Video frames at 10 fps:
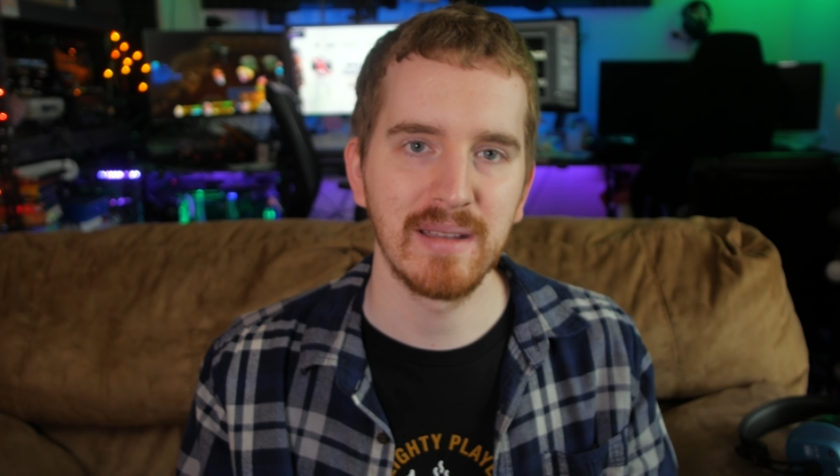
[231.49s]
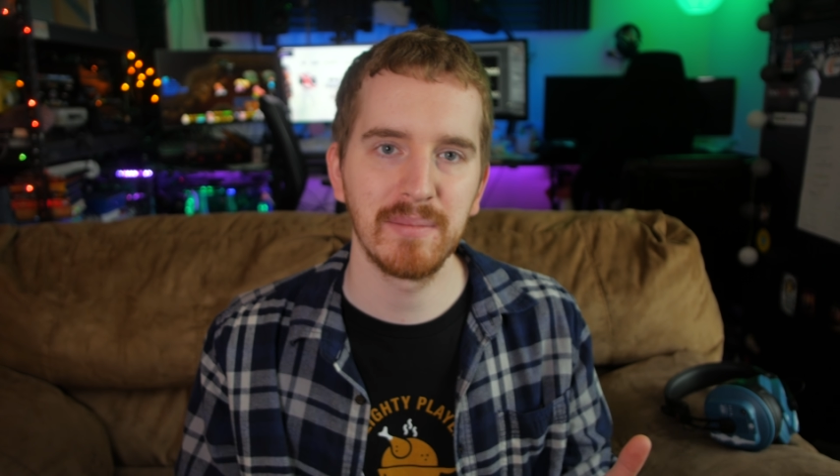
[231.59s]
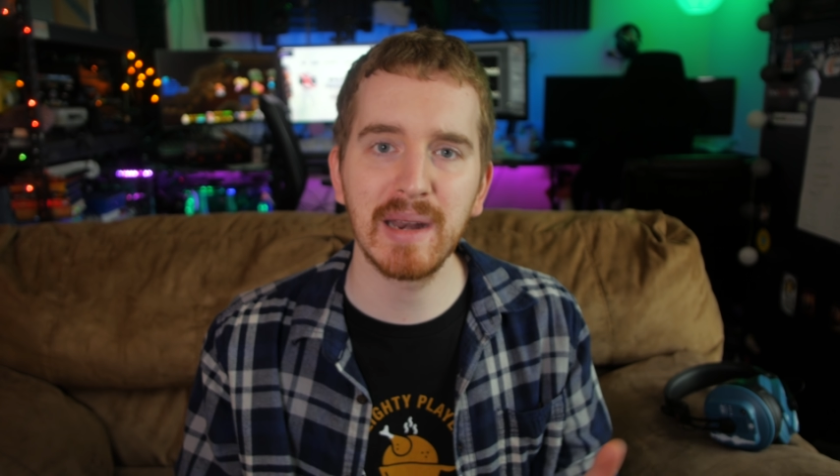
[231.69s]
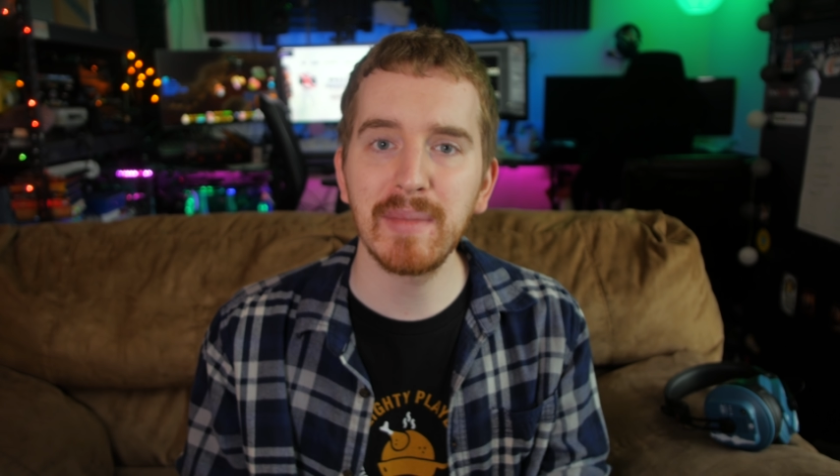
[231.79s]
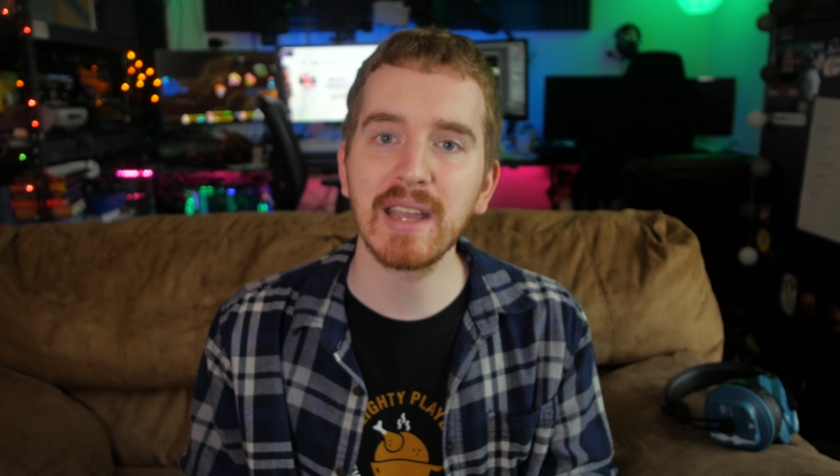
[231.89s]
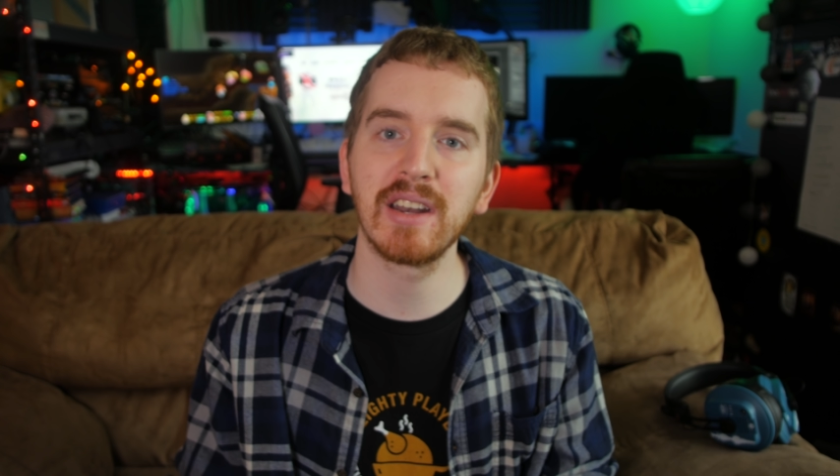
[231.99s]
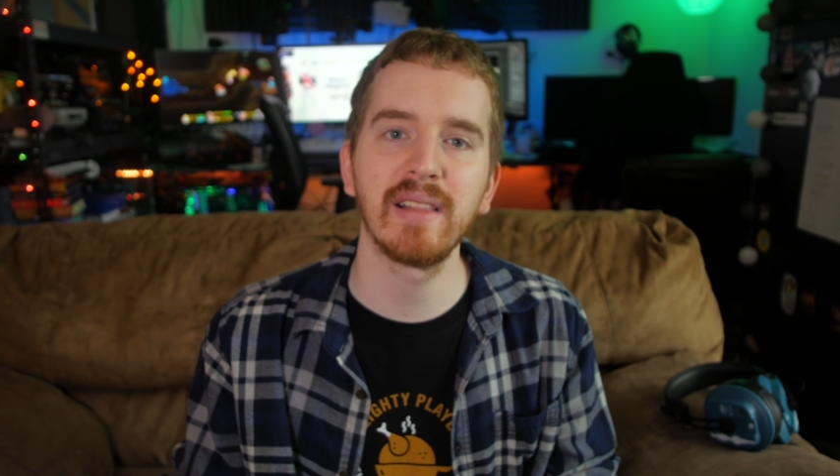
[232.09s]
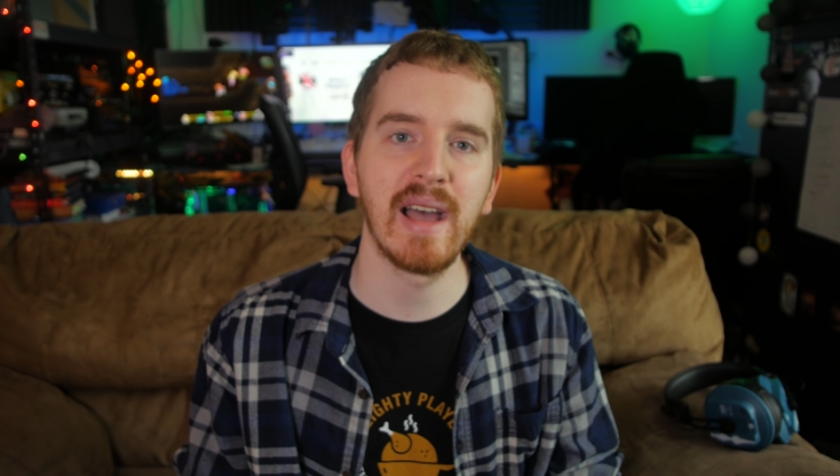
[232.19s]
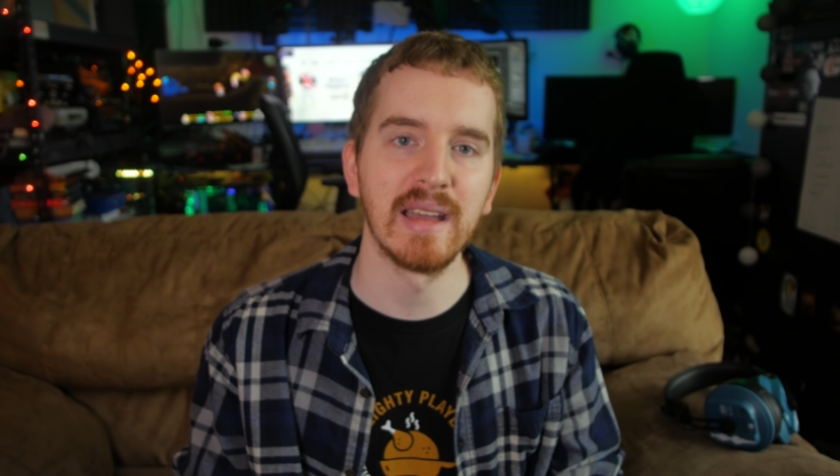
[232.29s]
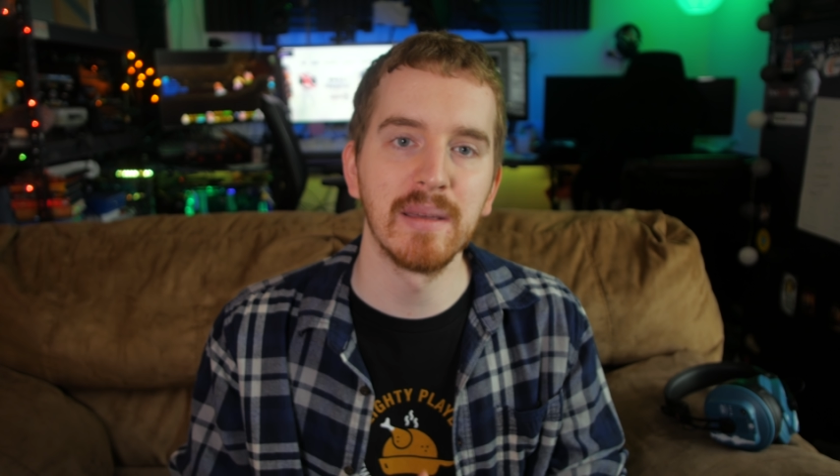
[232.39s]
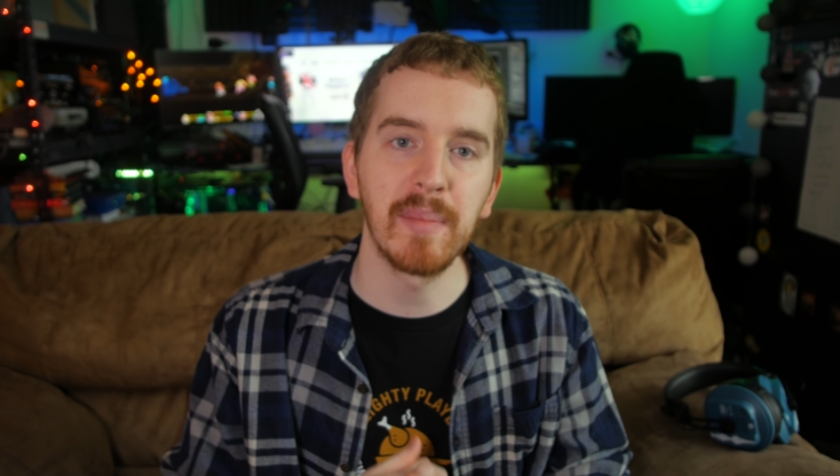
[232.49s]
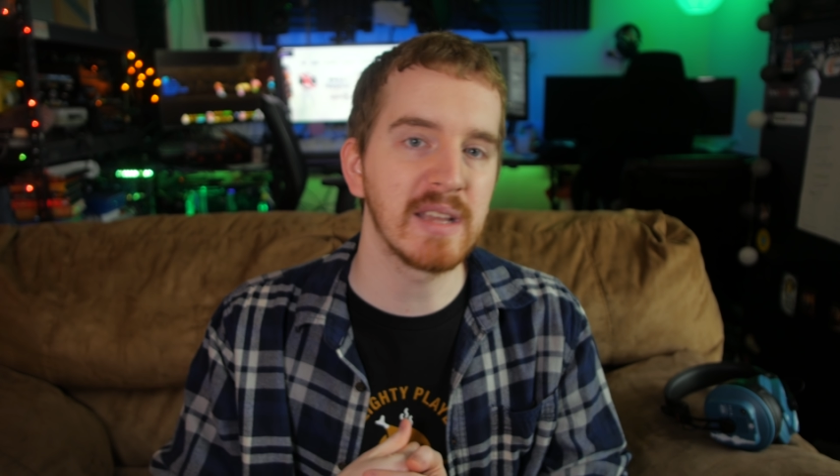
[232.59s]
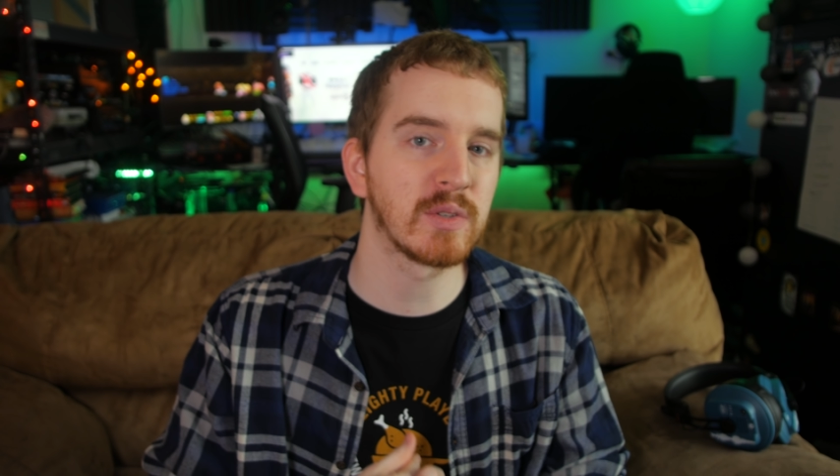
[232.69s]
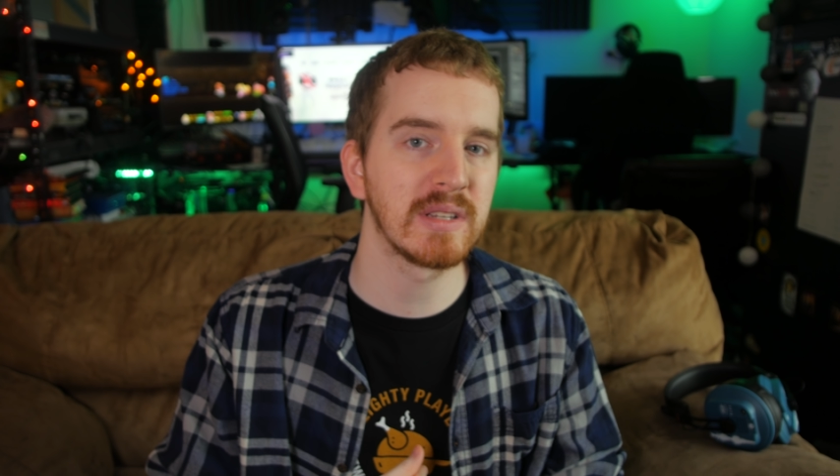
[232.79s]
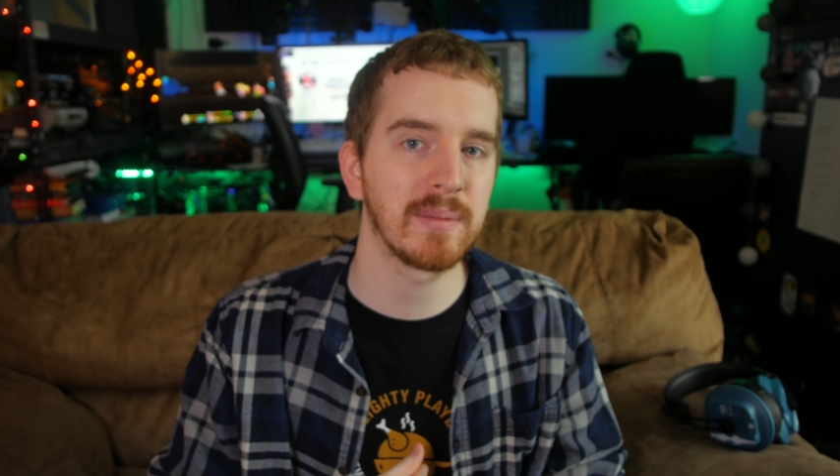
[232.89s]
But I'm not gonna lie, the
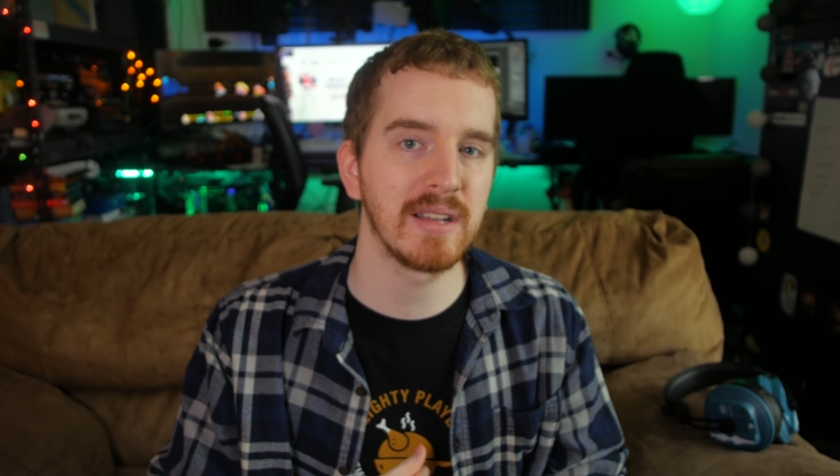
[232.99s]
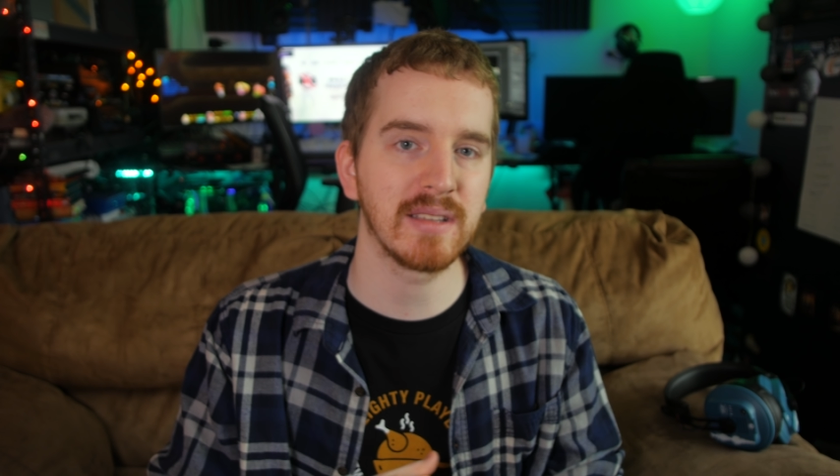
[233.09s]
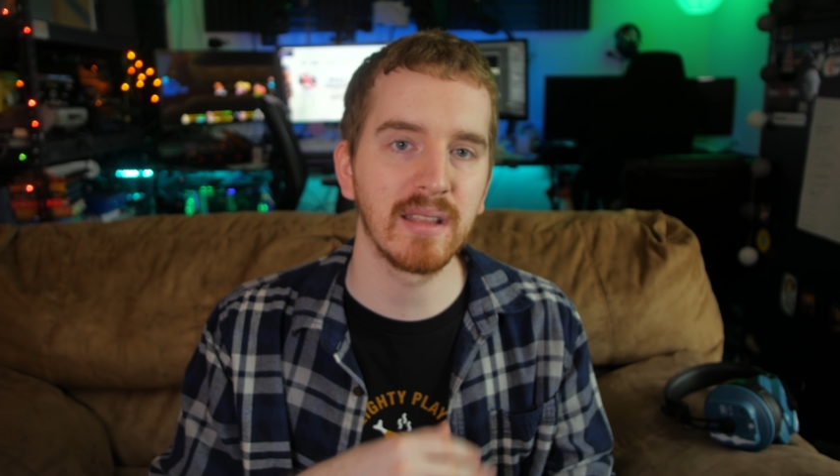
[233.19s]
bass response